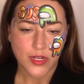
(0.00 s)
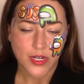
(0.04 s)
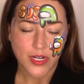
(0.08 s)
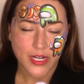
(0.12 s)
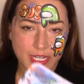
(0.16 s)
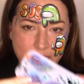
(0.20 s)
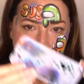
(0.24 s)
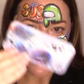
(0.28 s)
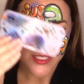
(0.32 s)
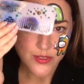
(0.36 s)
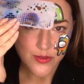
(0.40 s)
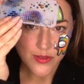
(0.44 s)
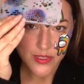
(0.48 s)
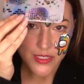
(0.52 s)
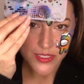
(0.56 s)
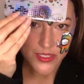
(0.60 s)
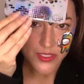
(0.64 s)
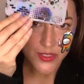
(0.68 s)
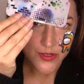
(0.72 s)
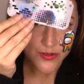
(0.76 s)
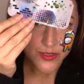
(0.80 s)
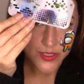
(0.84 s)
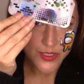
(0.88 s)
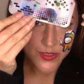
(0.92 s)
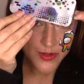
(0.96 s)
All right, so this
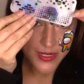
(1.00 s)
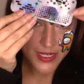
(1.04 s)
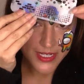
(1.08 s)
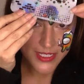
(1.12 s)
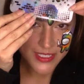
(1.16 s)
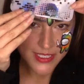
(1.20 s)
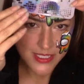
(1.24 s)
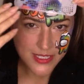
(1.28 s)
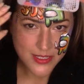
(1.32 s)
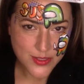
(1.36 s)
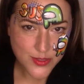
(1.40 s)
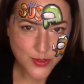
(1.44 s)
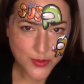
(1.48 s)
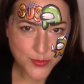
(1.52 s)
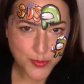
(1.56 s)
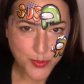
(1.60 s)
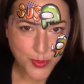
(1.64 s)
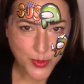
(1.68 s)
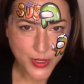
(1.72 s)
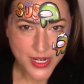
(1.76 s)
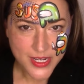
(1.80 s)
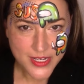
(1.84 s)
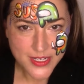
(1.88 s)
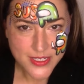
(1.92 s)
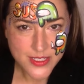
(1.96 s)
also has the little
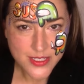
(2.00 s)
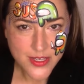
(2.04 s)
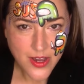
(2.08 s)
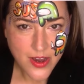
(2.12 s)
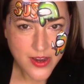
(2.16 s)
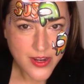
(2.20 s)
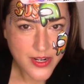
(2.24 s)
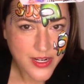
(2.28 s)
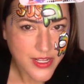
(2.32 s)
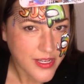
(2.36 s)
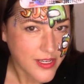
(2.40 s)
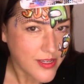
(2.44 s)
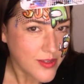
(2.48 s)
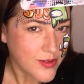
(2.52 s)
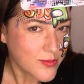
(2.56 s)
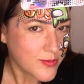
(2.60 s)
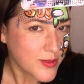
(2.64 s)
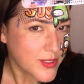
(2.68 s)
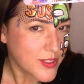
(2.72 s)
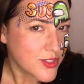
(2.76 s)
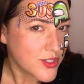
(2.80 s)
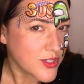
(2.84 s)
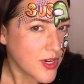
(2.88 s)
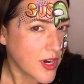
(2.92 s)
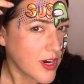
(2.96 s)
bricks on it,
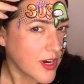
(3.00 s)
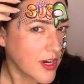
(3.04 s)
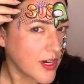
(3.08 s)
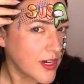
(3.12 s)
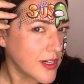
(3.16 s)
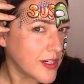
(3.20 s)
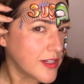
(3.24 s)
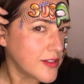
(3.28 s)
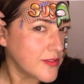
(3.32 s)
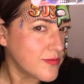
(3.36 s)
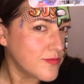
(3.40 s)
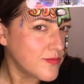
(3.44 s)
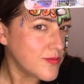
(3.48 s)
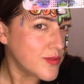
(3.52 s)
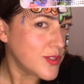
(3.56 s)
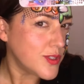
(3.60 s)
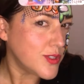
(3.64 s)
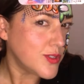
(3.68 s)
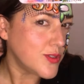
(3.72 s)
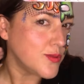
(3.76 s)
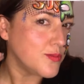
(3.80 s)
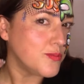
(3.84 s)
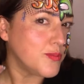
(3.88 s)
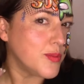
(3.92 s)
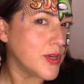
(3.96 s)
which are
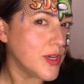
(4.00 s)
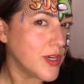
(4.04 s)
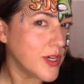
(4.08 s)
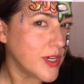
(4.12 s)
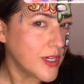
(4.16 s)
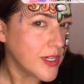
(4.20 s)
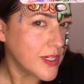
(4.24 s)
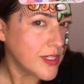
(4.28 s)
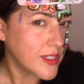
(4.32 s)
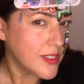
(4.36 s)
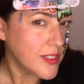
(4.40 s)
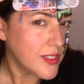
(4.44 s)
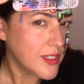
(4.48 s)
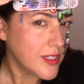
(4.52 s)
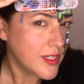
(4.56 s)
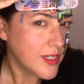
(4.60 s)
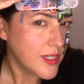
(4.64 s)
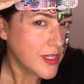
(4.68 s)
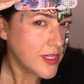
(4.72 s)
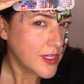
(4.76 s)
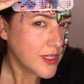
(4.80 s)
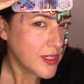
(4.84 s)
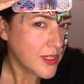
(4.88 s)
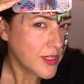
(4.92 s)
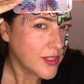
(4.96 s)
super
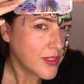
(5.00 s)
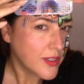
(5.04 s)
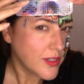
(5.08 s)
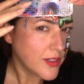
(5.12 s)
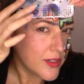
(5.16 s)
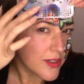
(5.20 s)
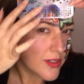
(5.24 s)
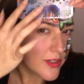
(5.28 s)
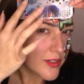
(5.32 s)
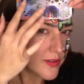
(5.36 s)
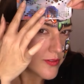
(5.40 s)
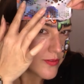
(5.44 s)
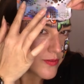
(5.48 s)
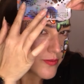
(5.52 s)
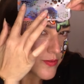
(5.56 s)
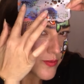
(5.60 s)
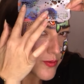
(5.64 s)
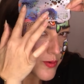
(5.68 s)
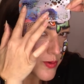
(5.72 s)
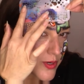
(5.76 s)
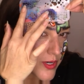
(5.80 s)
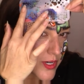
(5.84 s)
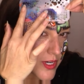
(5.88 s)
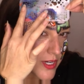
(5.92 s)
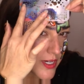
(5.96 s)
good
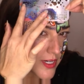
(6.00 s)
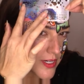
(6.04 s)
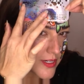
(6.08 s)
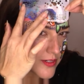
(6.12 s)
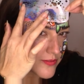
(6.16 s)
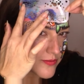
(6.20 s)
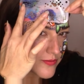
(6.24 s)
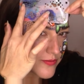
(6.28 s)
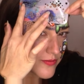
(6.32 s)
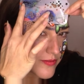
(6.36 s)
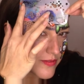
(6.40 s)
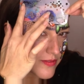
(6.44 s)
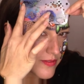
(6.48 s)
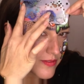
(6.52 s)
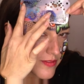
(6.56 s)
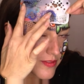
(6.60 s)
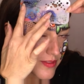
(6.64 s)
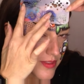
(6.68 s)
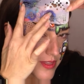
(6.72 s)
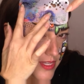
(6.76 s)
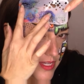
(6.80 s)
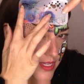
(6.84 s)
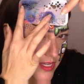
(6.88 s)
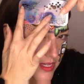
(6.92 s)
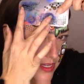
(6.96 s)
for
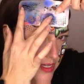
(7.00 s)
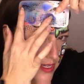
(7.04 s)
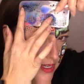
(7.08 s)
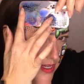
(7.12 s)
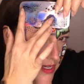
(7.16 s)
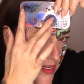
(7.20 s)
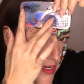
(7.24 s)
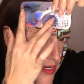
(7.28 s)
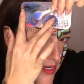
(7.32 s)
the